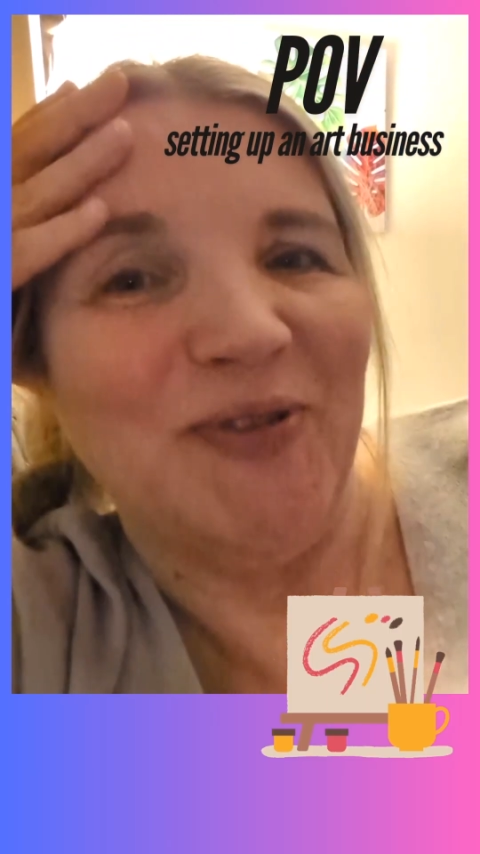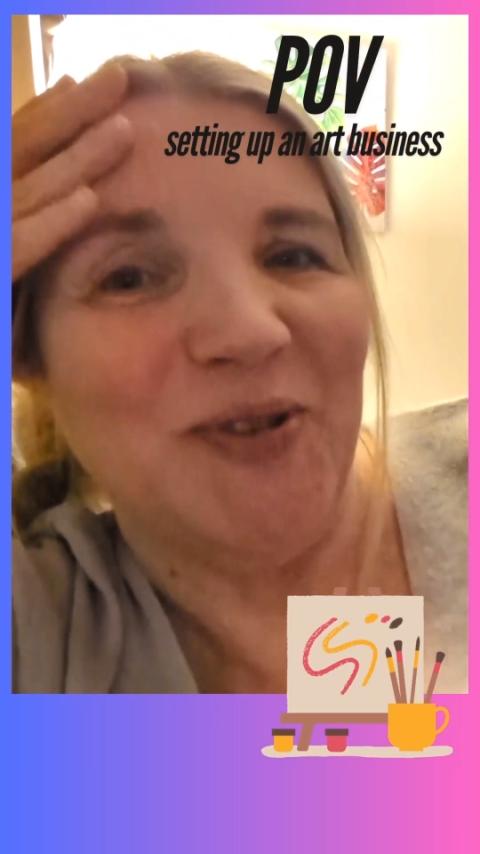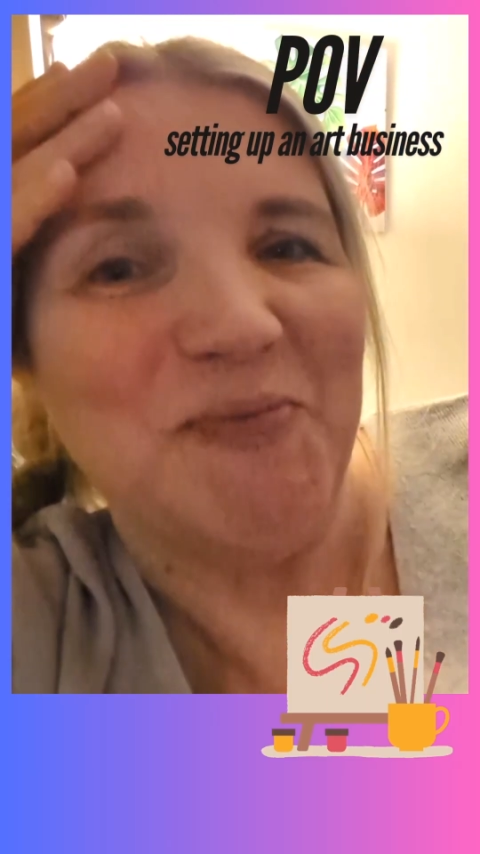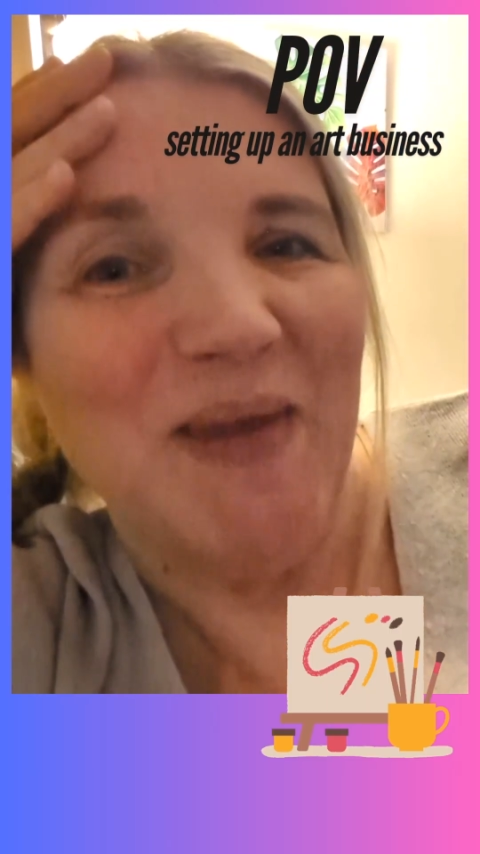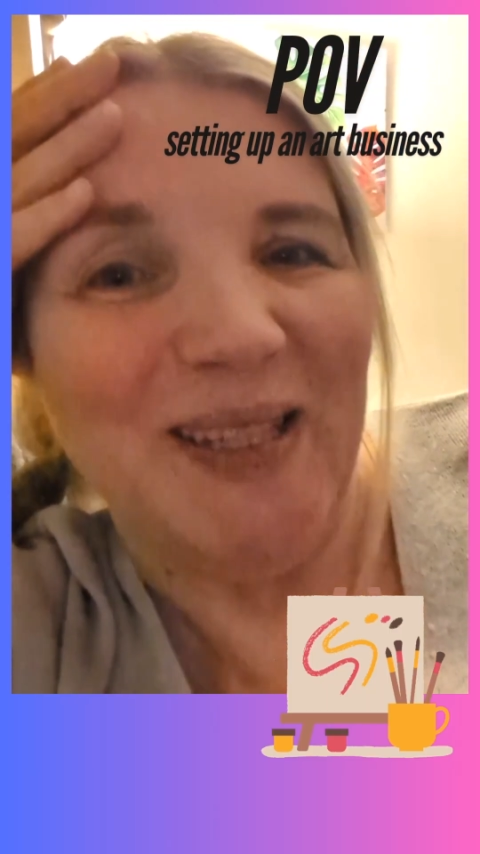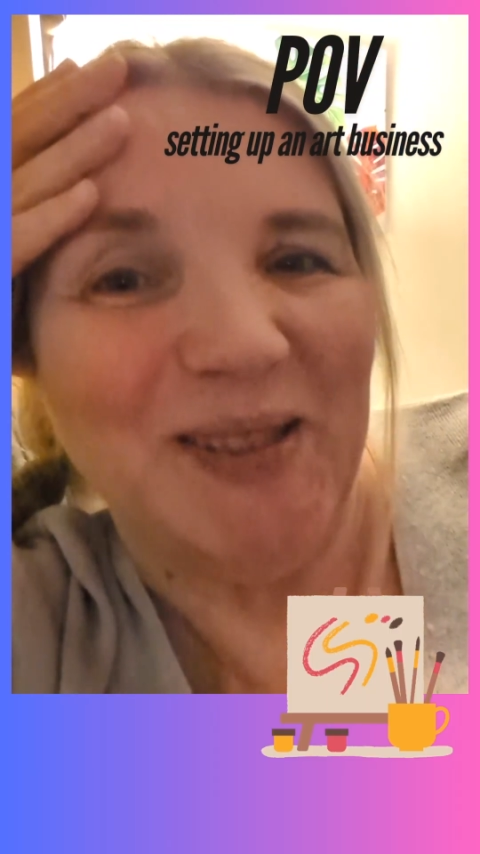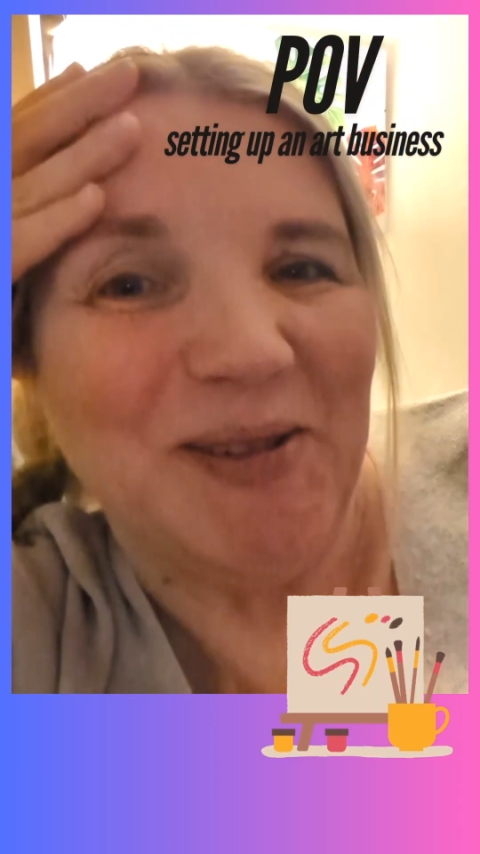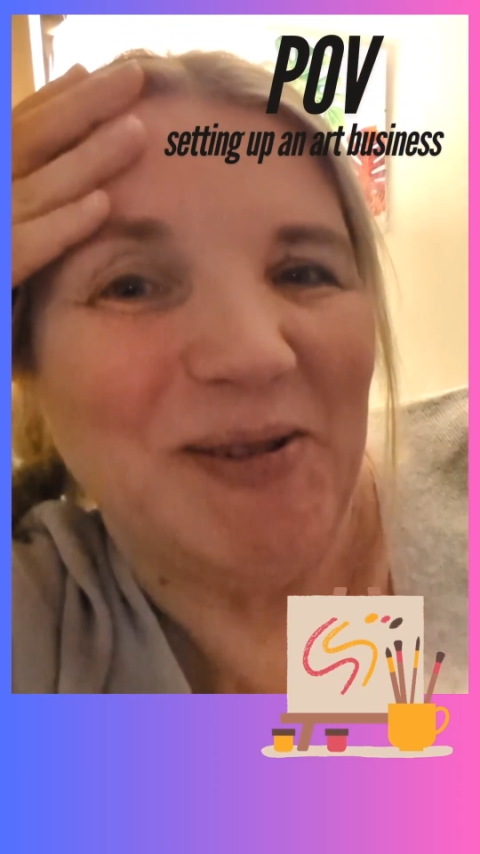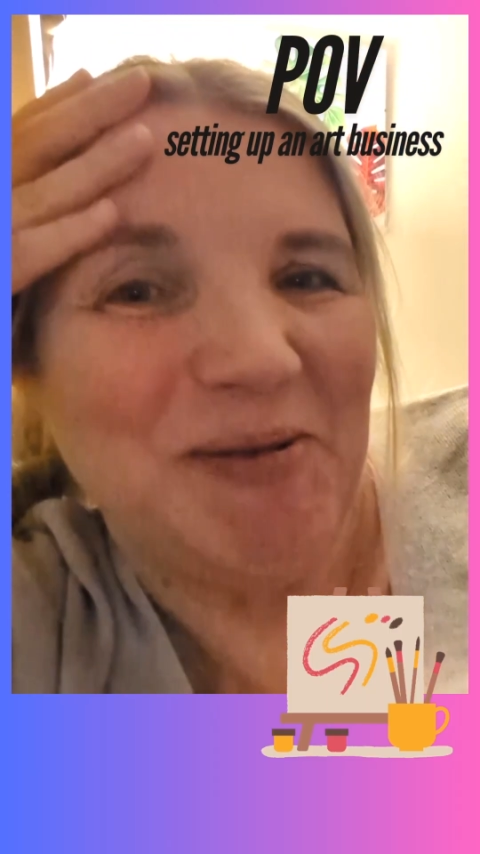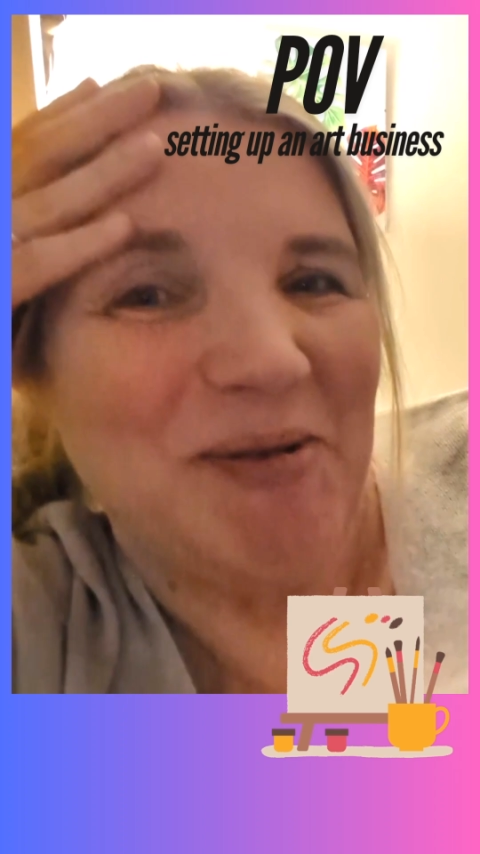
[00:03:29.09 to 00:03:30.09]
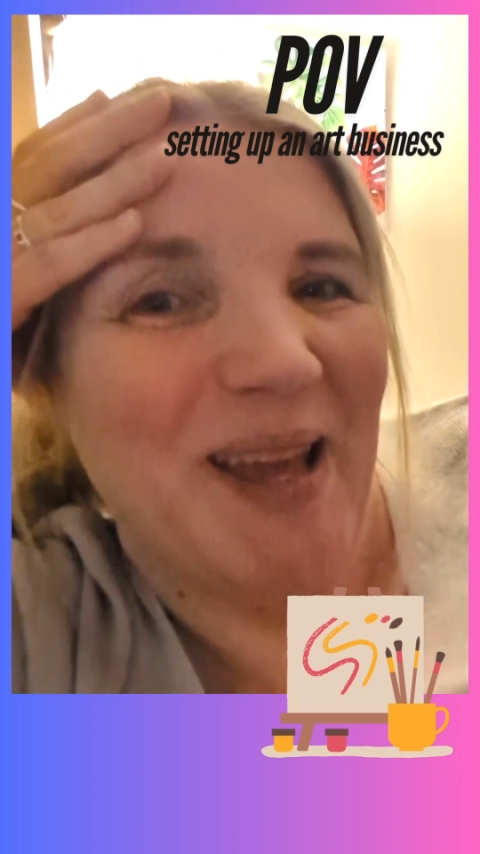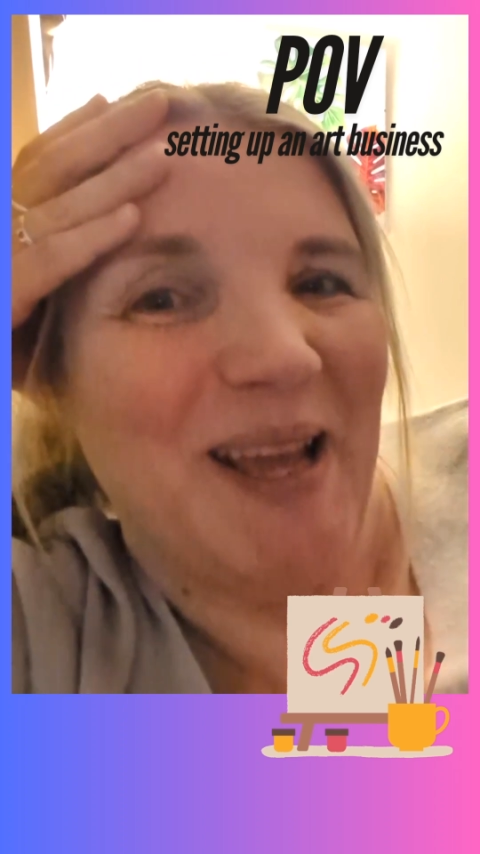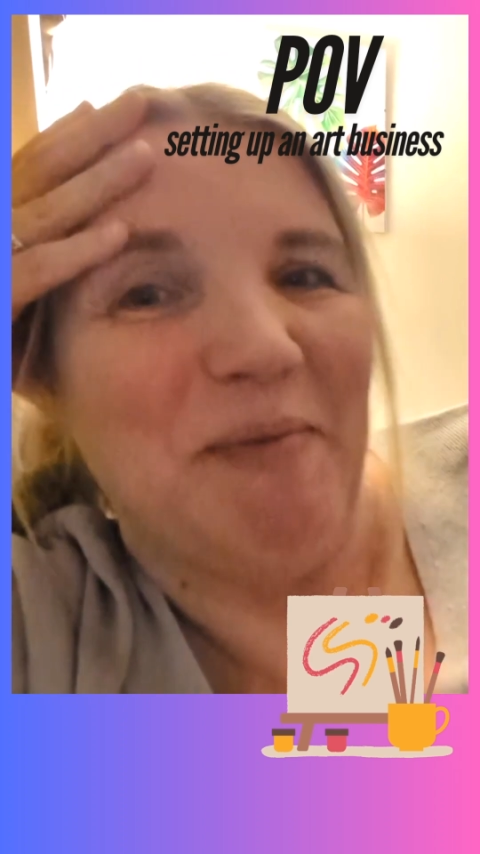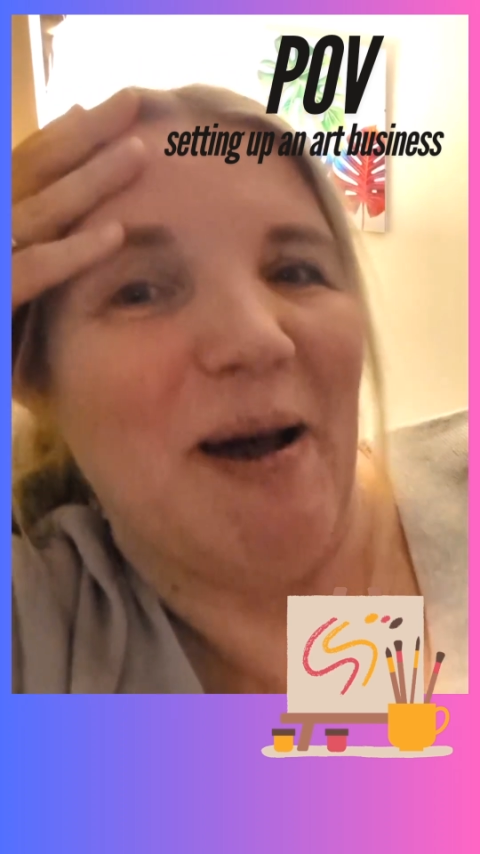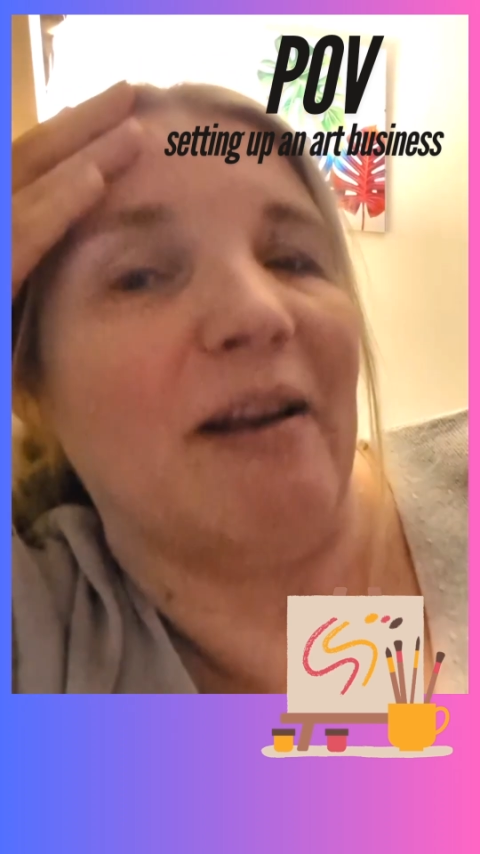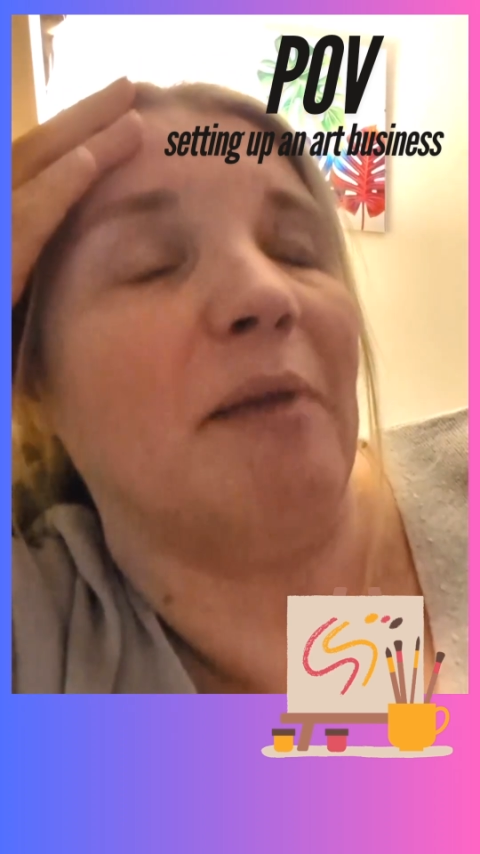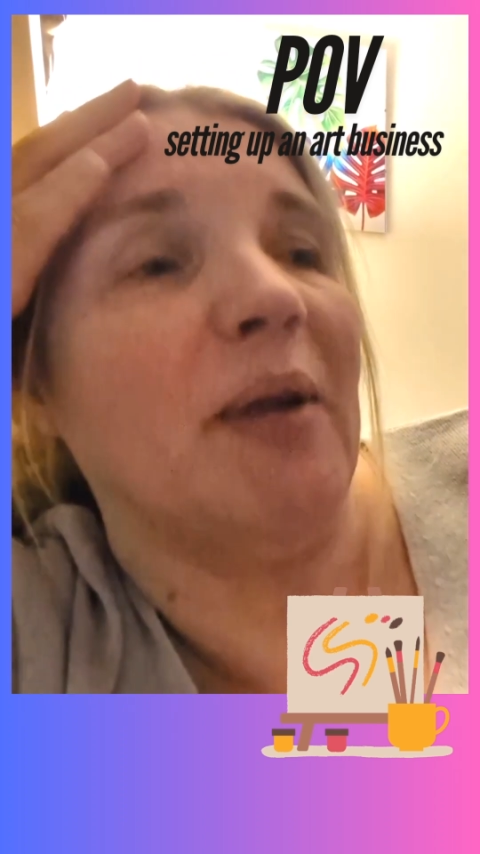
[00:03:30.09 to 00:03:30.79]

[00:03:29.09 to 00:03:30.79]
full medical thing about it,